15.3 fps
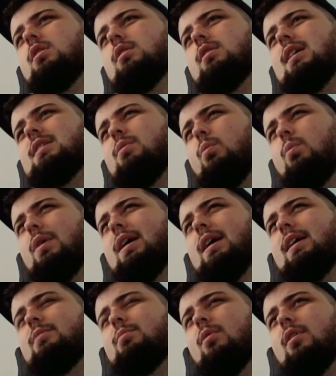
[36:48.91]
That's a
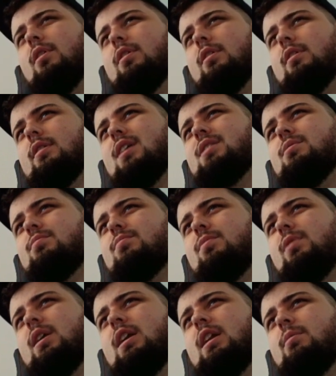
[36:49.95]
weird one. That's a
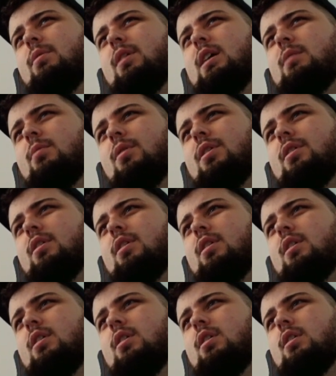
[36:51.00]
really weird one.
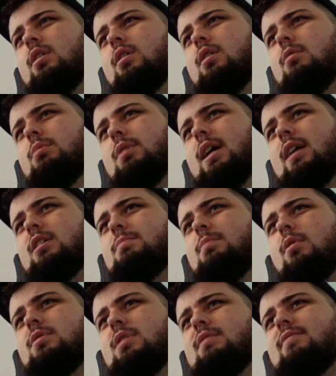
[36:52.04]
But then I
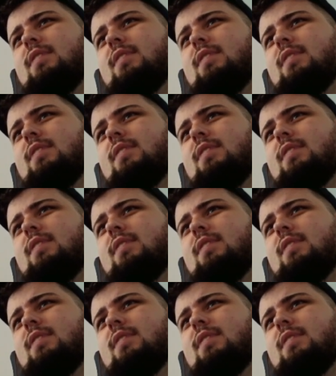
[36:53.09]
suppose if